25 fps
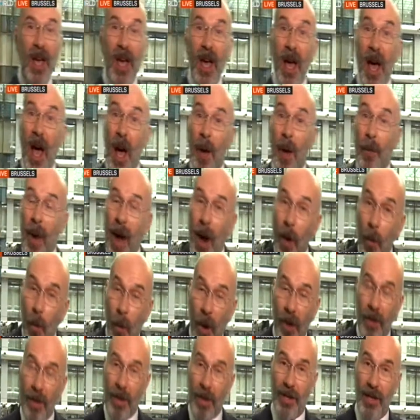about
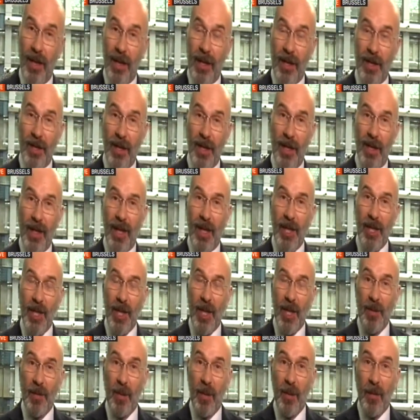what what the Turkish delegation
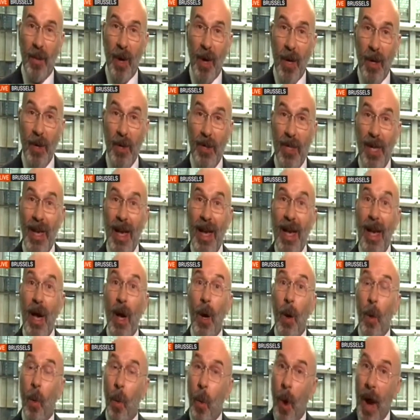has proposed
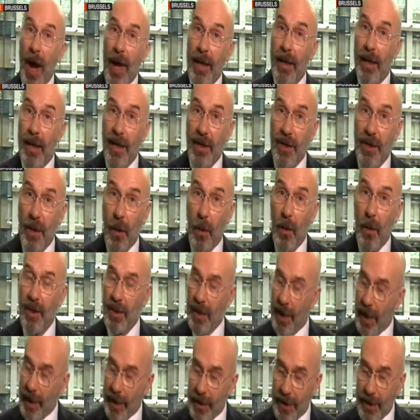when these talks,
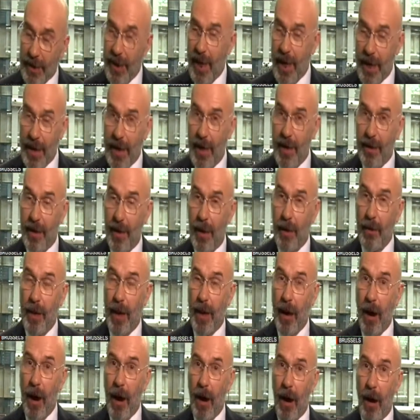extended though
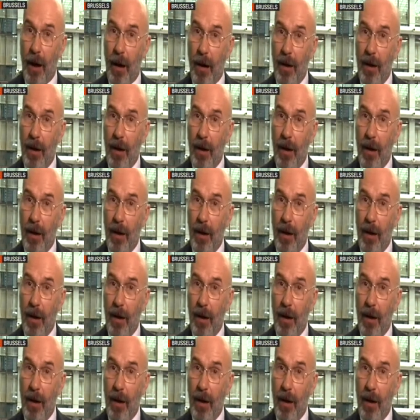they are,